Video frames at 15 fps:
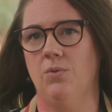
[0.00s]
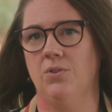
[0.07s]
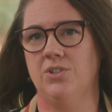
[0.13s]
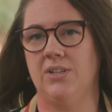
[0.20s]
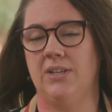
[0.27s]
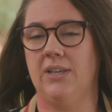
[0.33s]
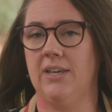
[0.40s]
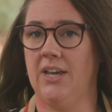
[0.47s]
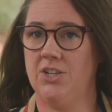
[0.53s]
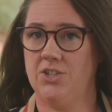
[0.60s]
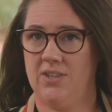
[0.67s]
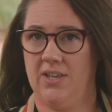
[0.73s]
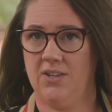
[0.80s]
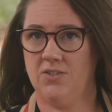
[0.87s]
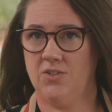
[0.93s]
want want to engage
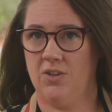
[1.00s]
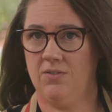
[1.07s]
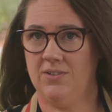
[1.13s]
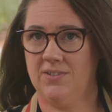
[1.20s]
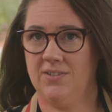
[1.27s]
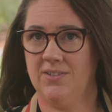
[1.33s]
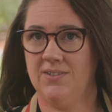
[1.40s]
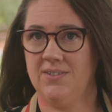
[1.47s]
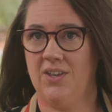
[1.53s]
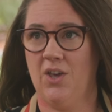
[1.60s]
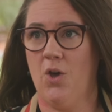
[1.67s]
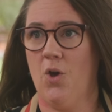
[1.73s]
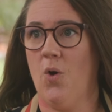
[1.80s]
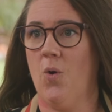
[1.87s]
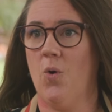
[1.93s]
their services
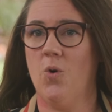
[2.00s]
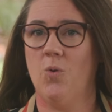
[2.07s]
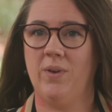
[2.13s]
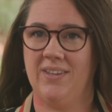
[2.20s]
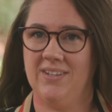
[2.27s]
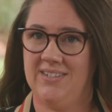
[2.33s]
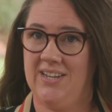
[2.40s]
or we can